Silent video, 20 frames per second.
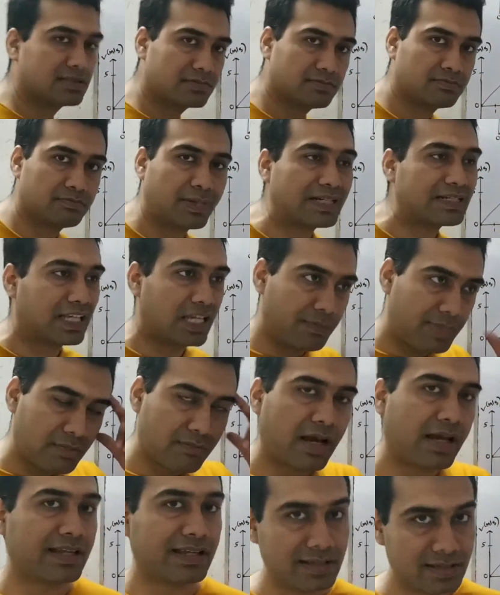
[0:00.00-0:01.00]
But keep in
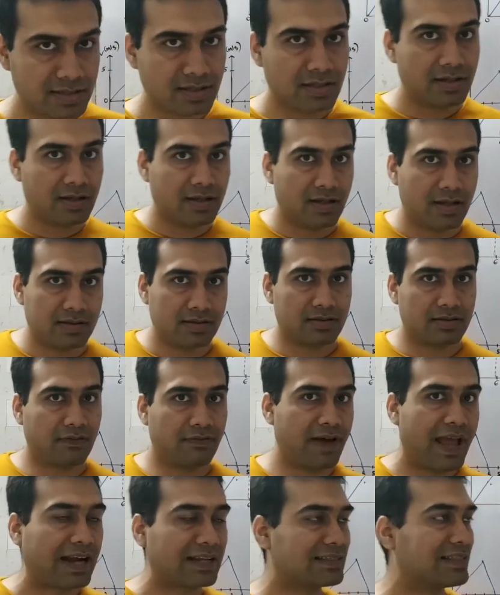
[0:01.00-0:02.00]
mind the
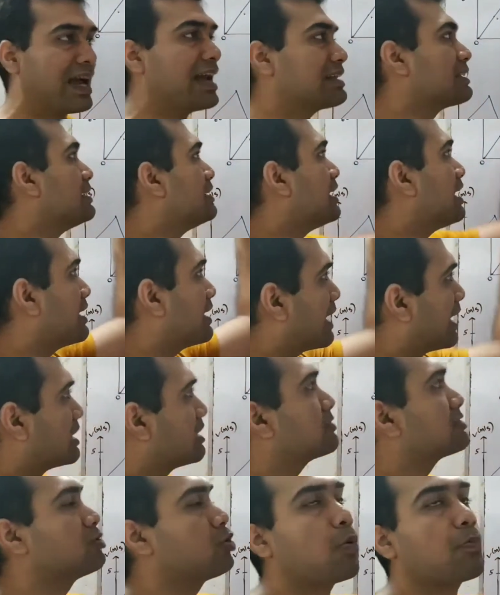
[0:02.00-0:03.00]
fact that a negative
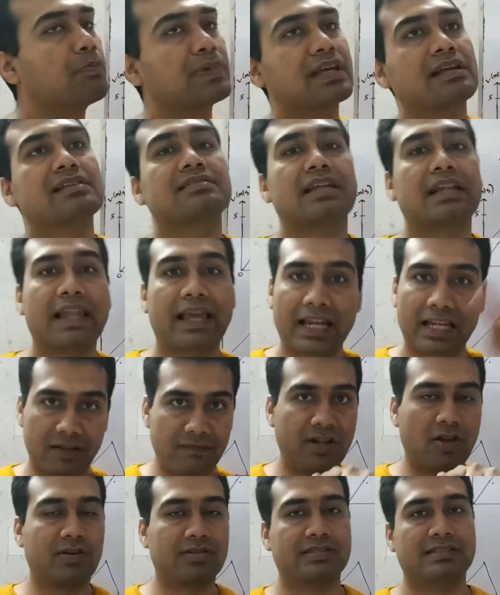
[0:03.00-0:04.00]
slope means negative
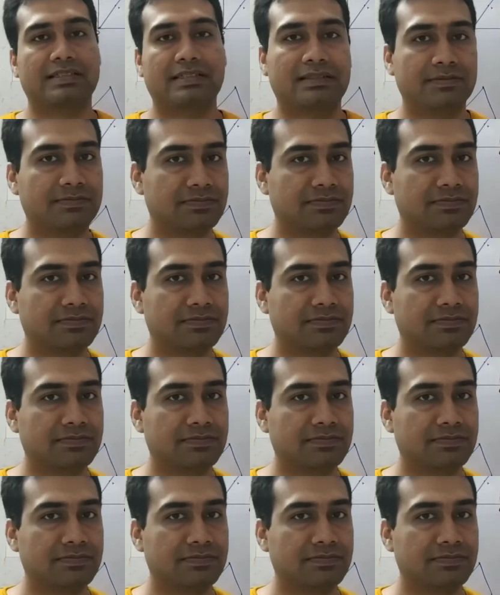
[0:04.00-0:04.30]
velocity.